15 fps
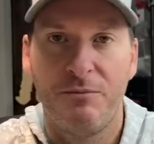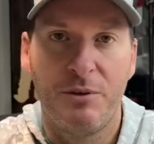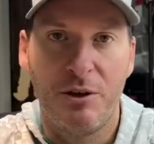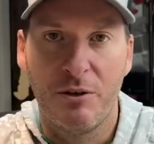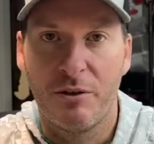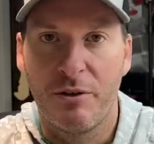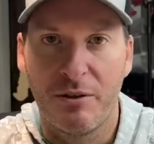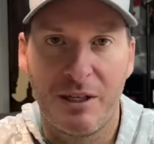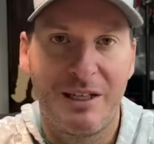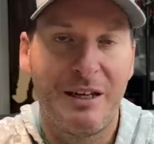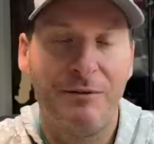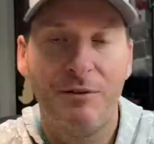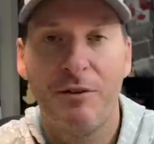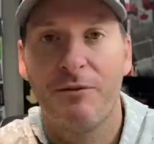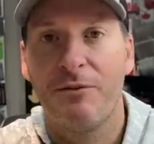you know, the
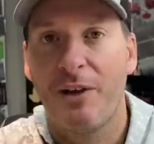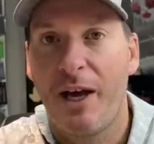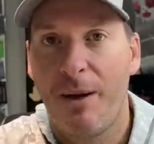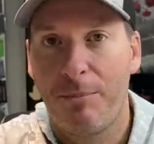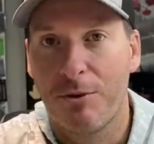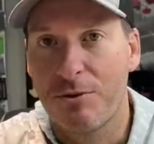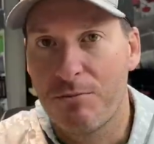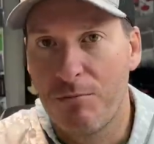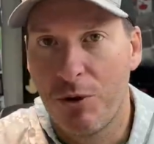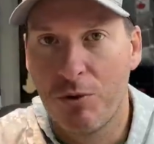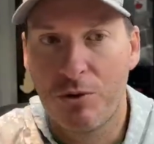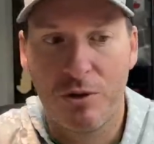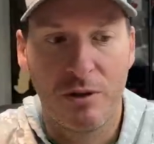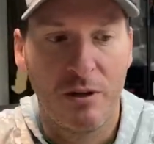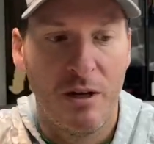give the flappers
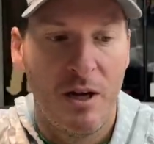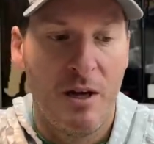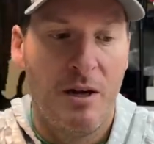motion.